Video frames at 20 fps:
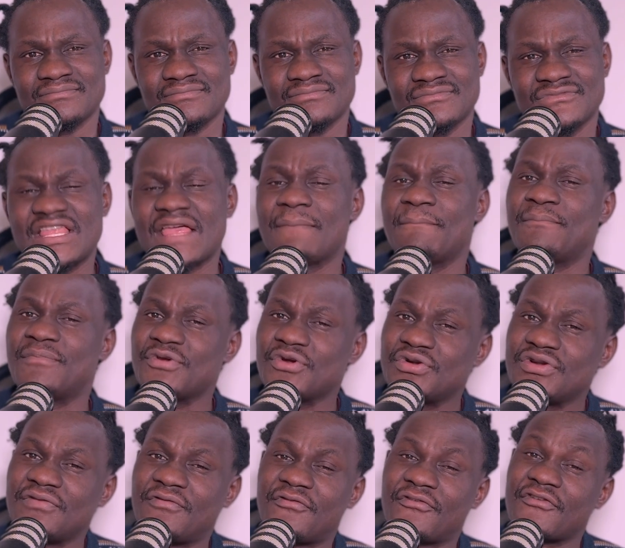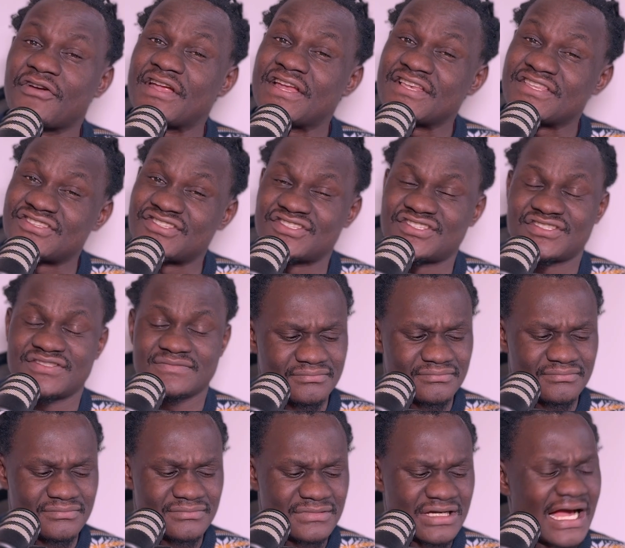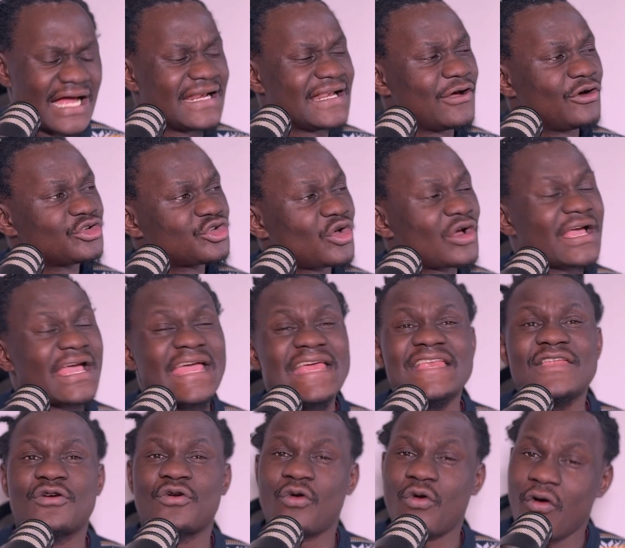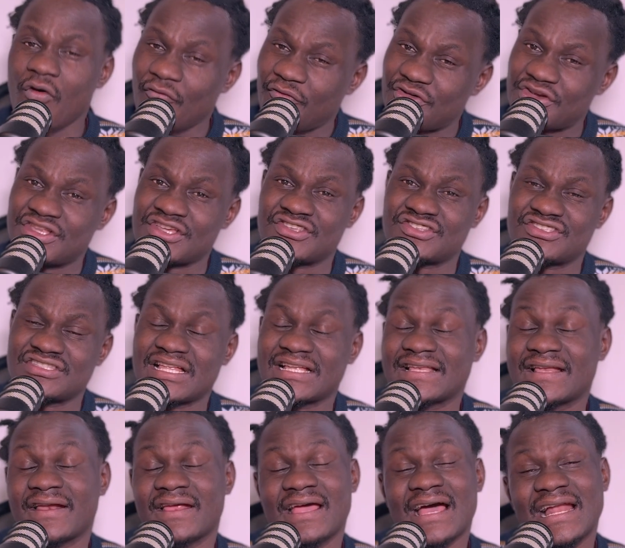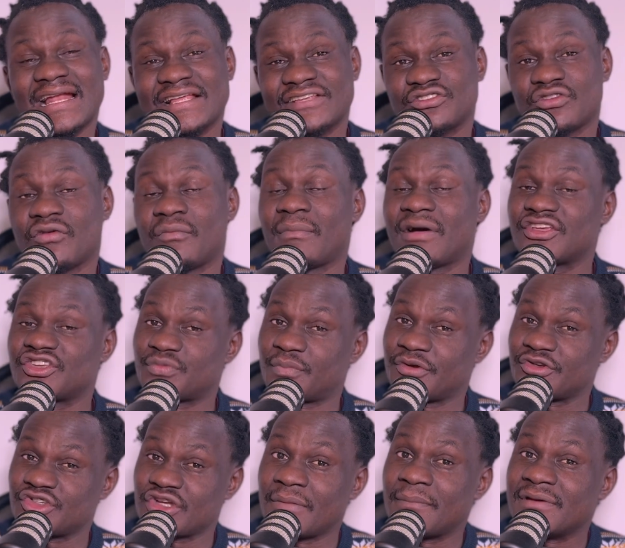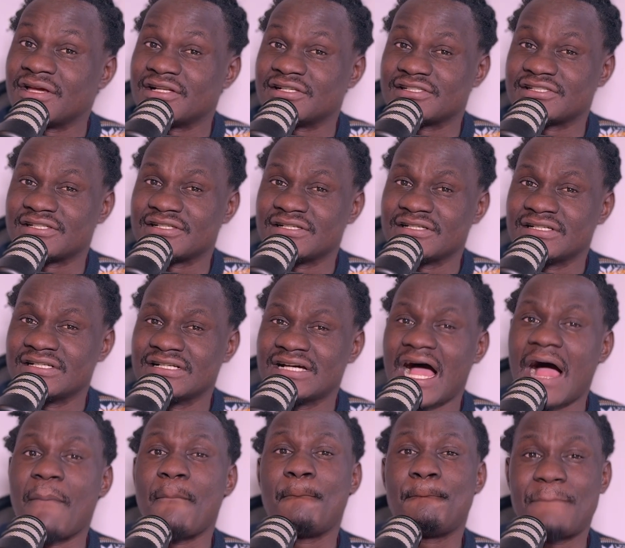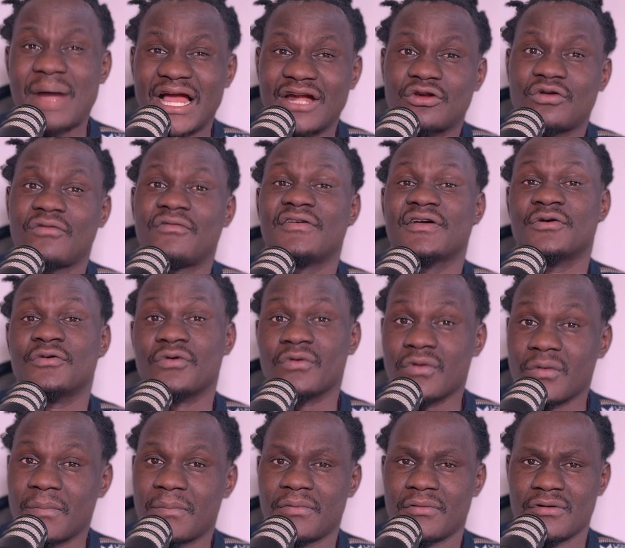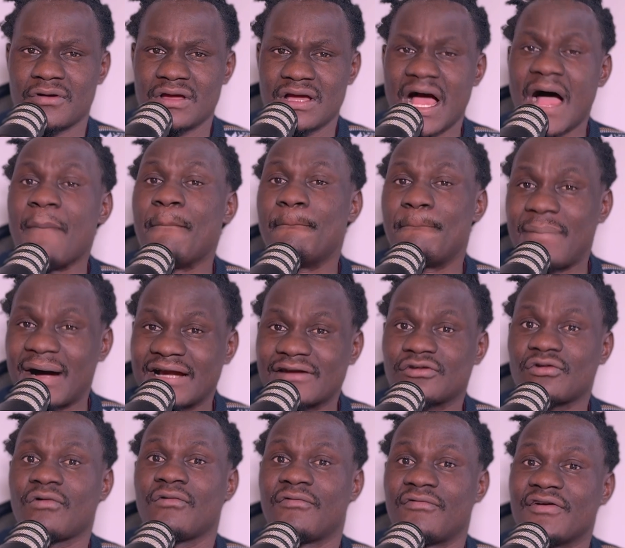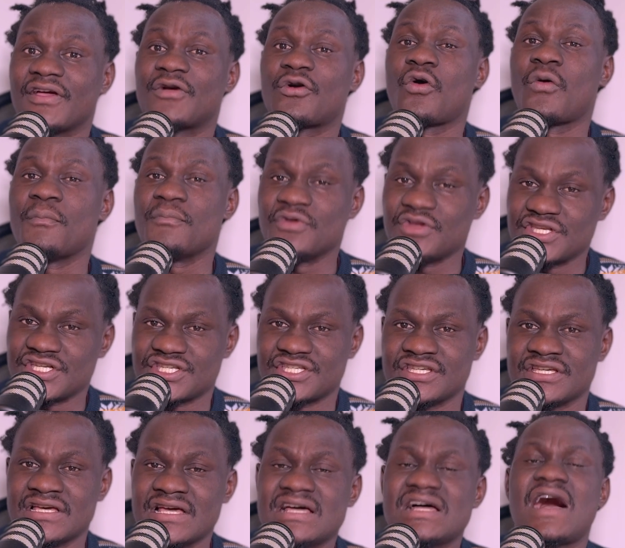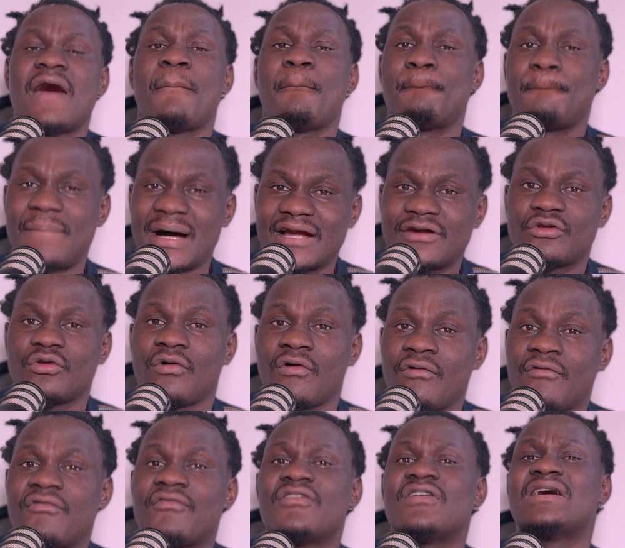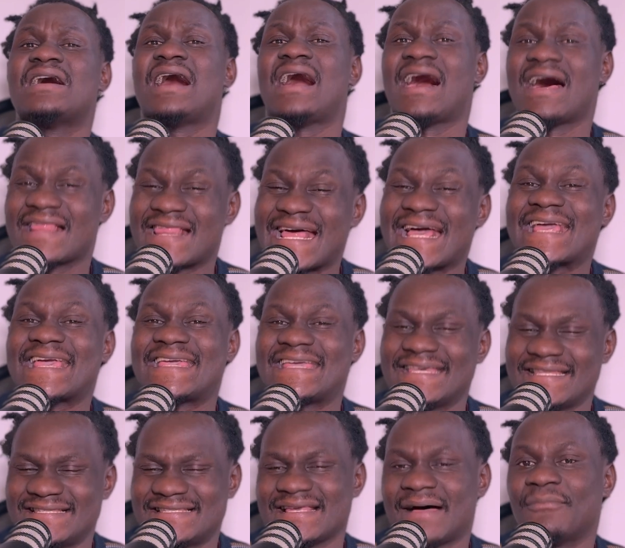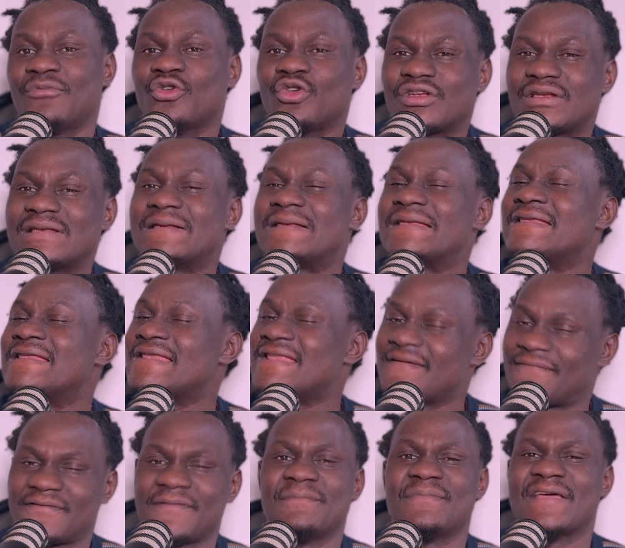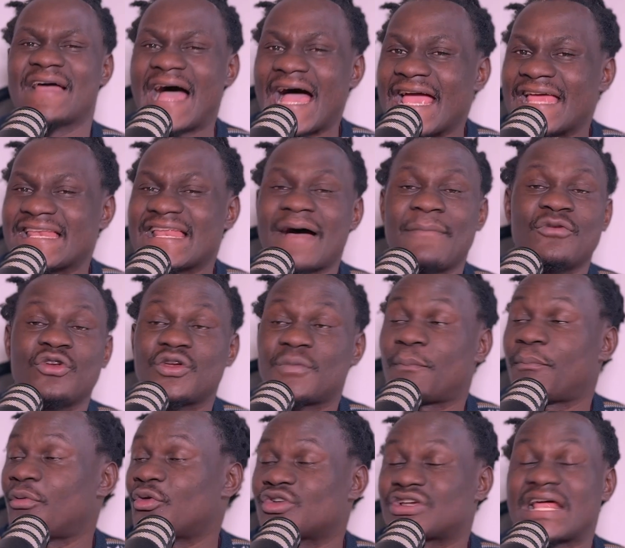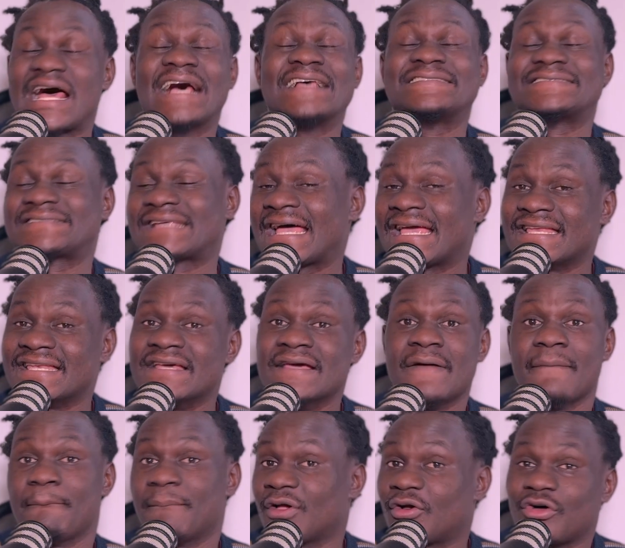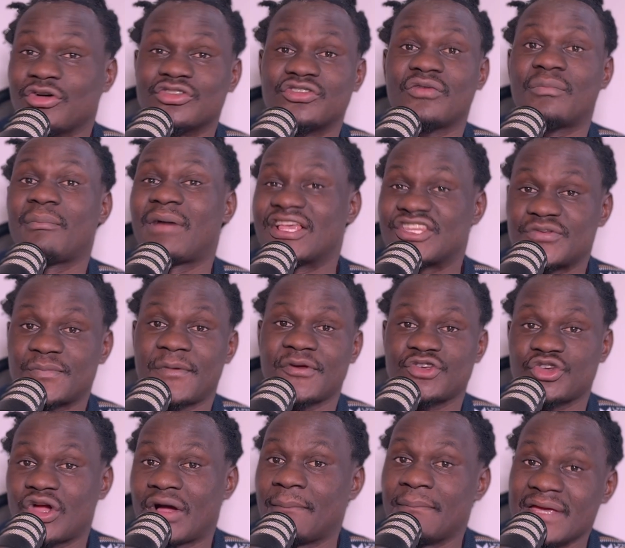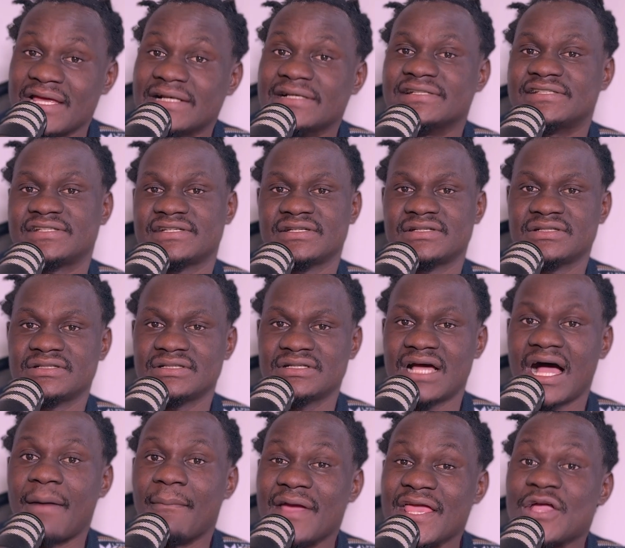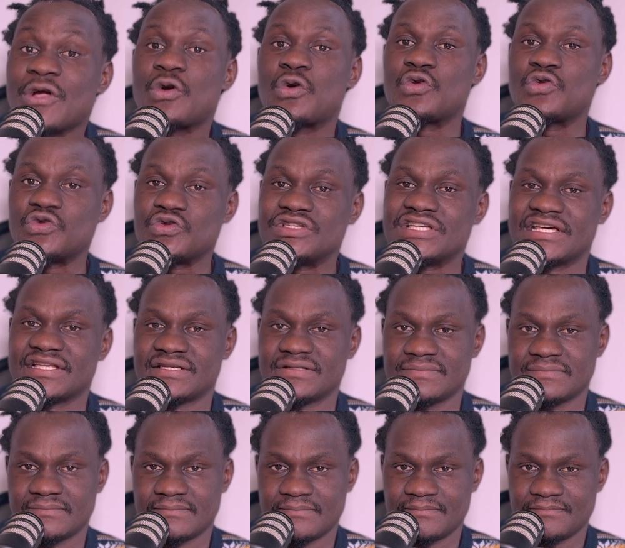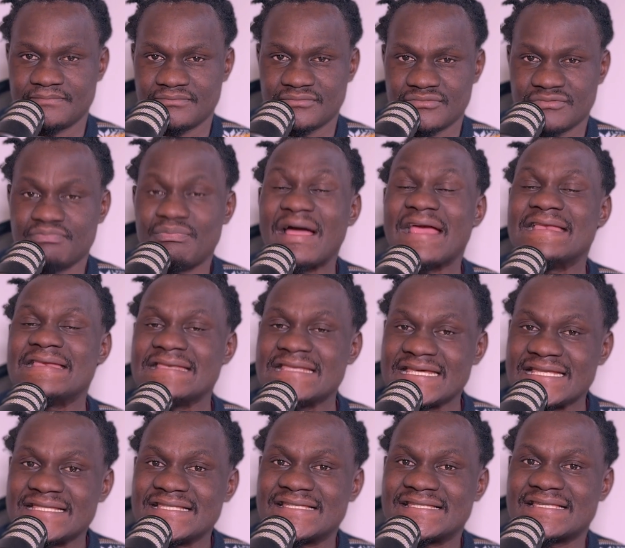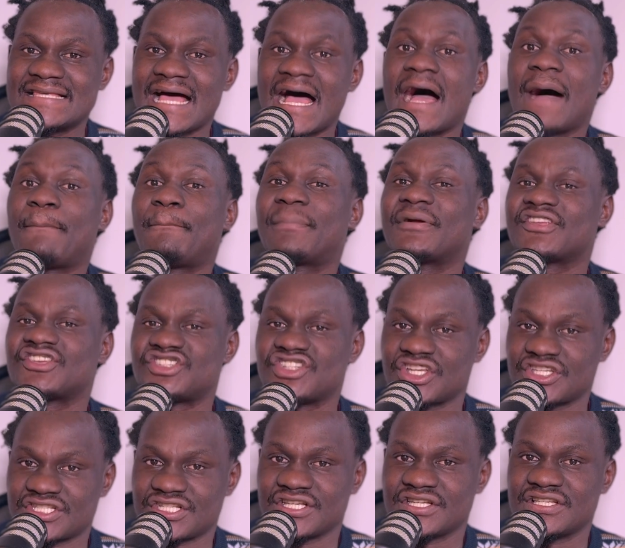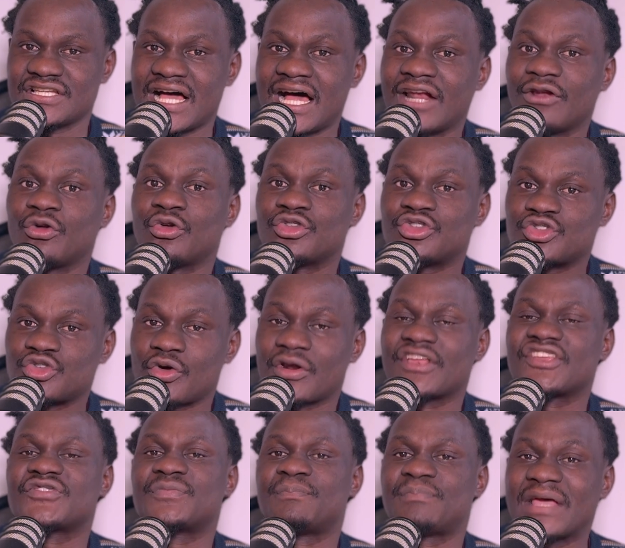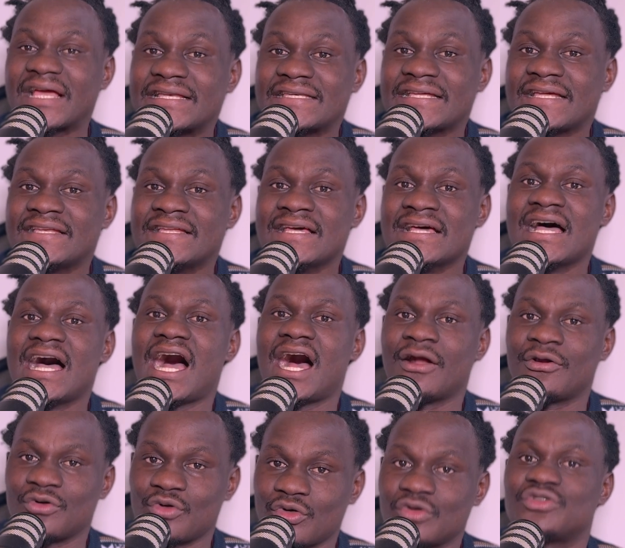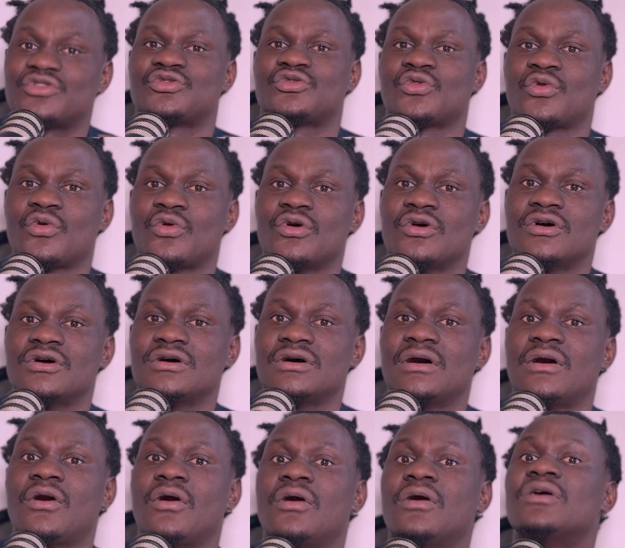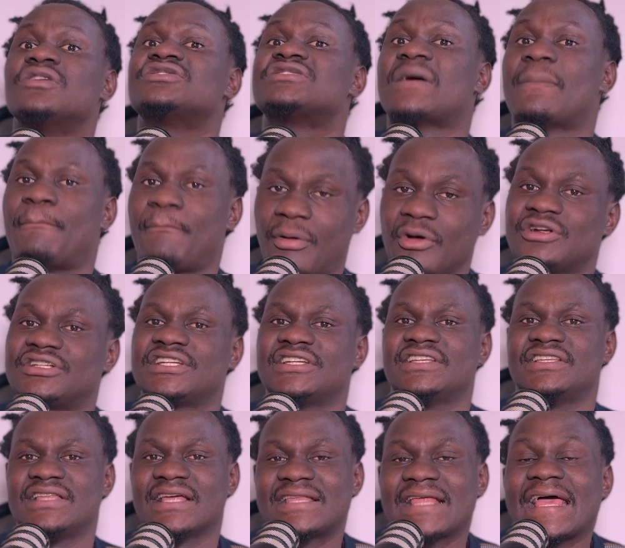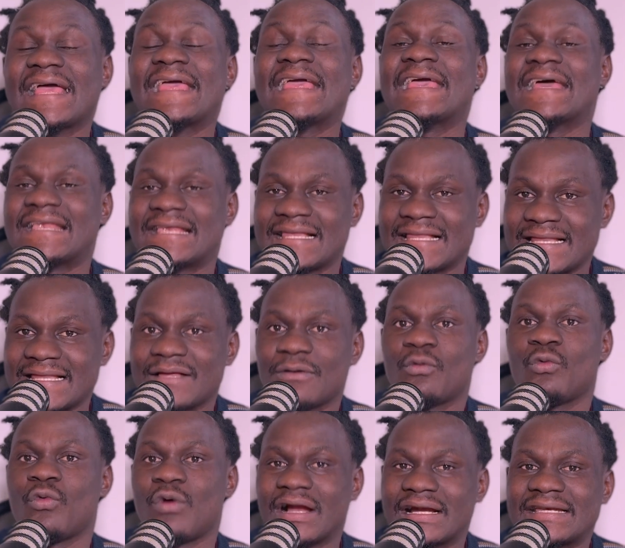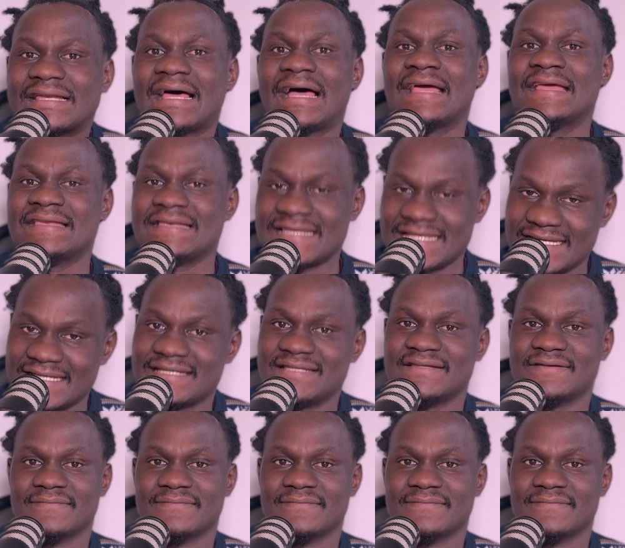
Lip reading: They build friends and also gain confidence that regardless of my special ability, I'm part of a group, I'm part of a community, I'm part of other kids. I'm not left behind, I'm not put aside because of my special ability. I'm included. My needs are appreciated and also respected and also supported, that I get what I need.